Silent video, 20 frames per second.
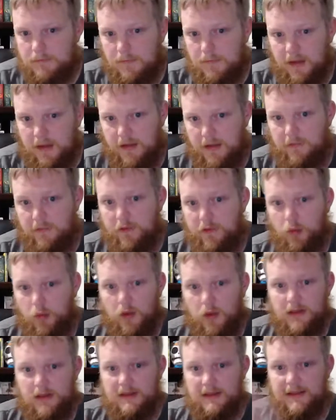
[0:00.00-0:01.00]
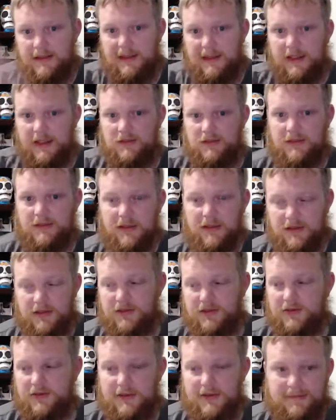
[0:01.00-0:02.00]
if you want to catch me on the
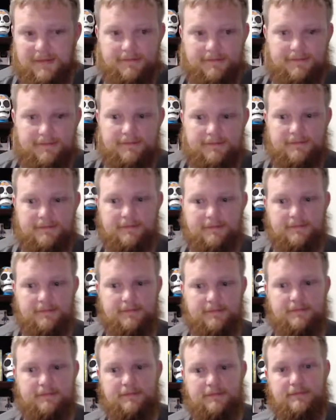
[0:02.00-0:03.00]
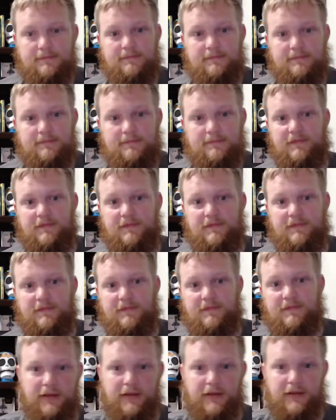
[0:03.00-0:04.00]
stream, feel free
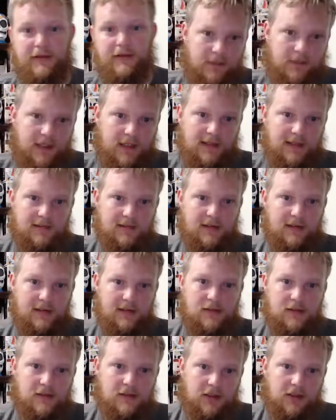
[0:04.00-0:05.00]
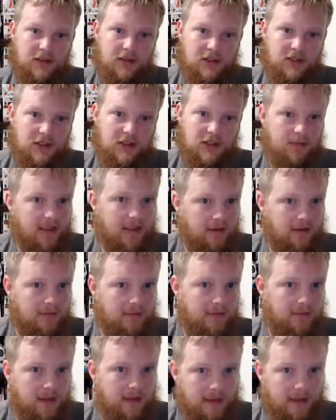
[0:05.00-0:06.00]
to stop by, talk shit about
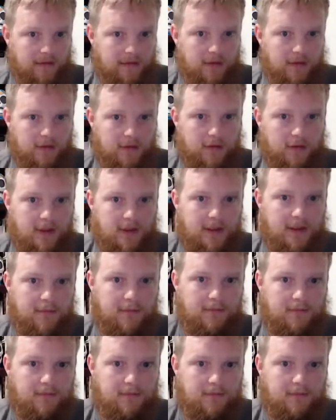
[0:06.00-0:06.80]
how terrible I am.